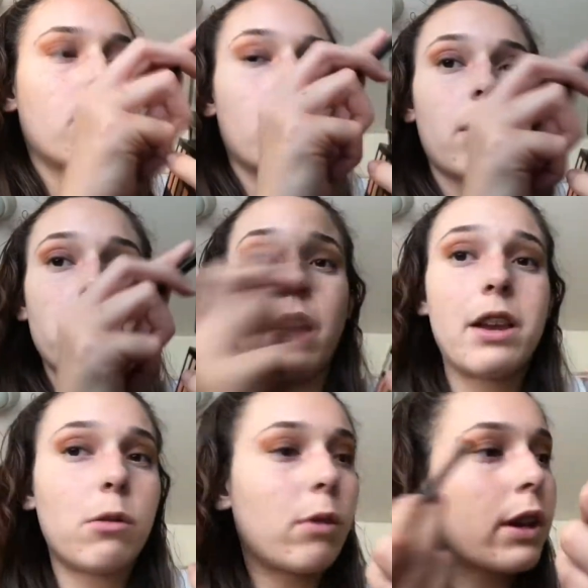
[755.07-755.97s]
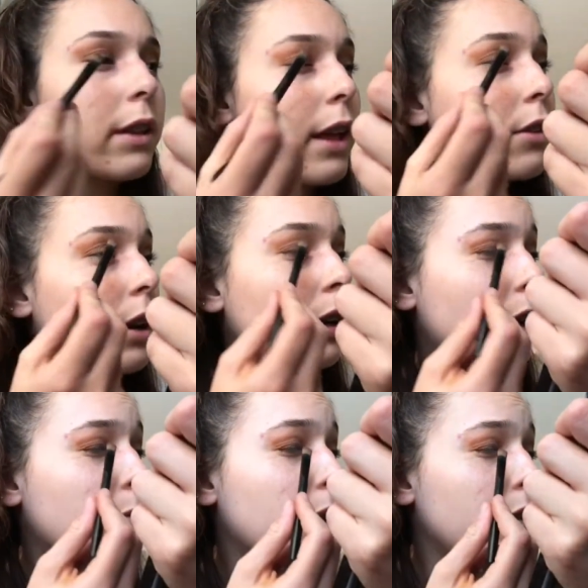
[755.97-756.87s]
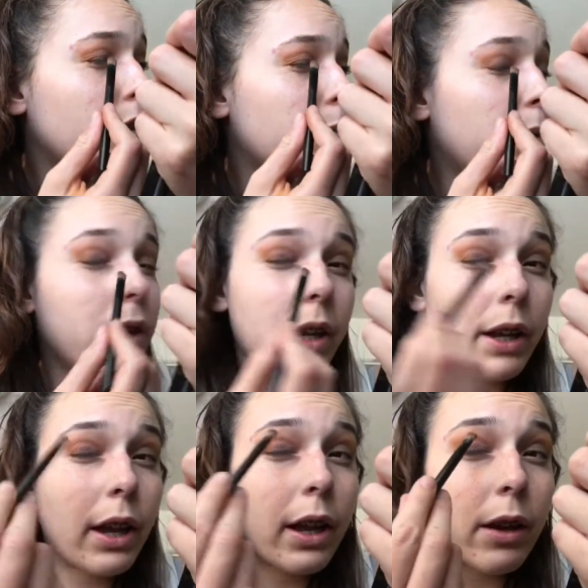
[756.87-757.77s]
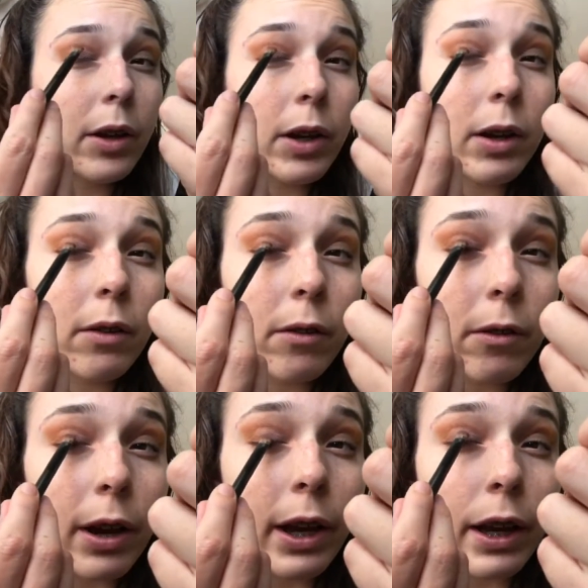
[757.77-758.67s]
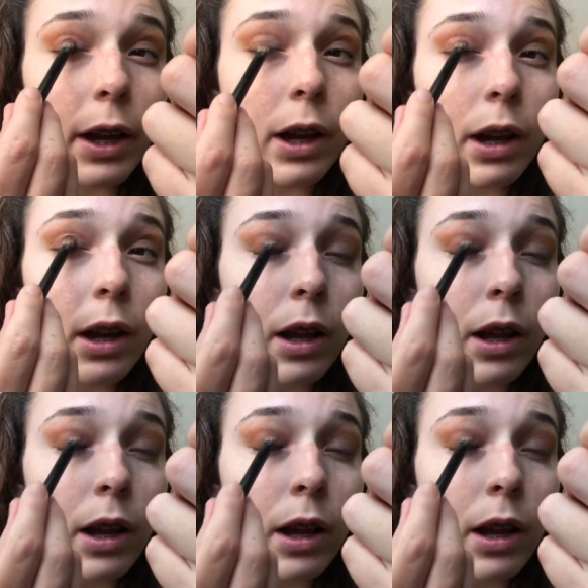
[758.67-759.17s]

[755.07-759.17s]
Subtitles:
because I don't want it that dark. I'm gonna just put it right here.